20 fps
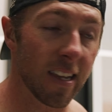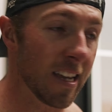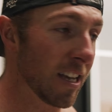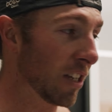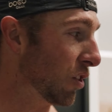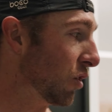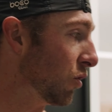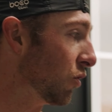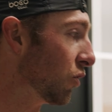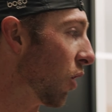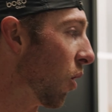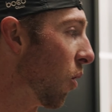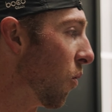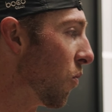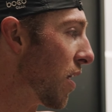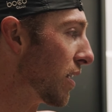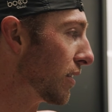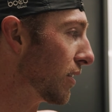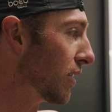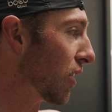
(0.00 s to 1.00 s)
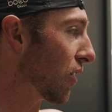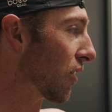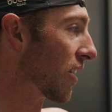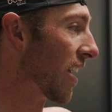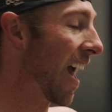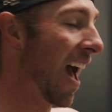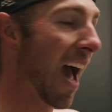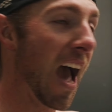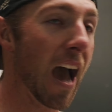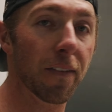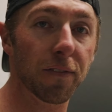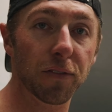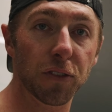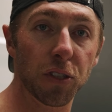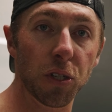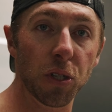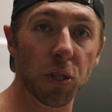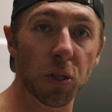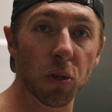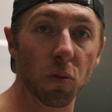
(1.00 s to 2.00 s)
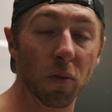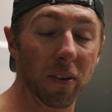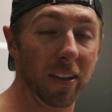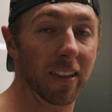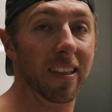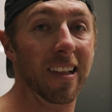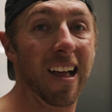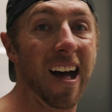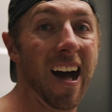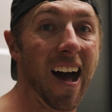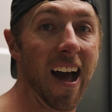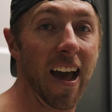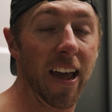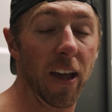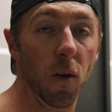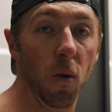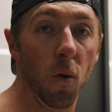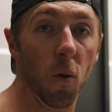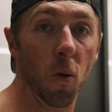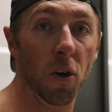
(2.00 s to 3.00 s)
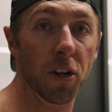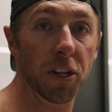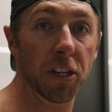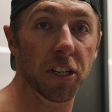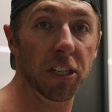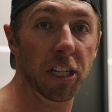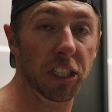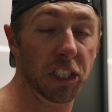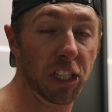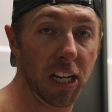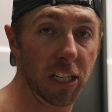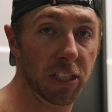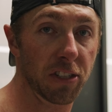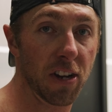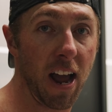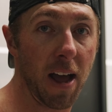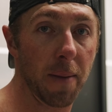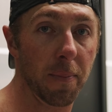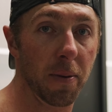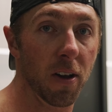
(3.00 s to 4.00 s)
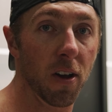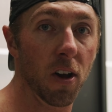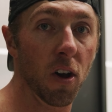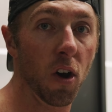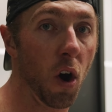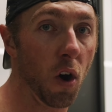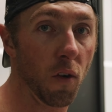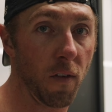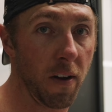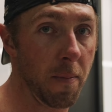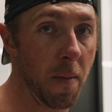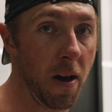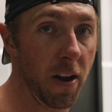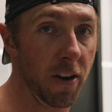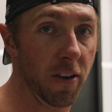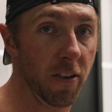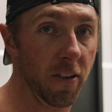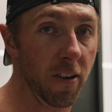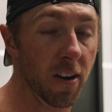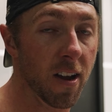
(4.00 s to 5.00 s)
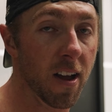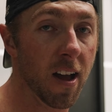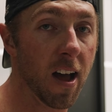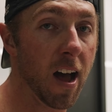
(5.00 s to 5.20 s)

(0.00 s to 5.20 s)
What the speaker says: is you don't necessarily have to rely on the chest strap heart rate monitor.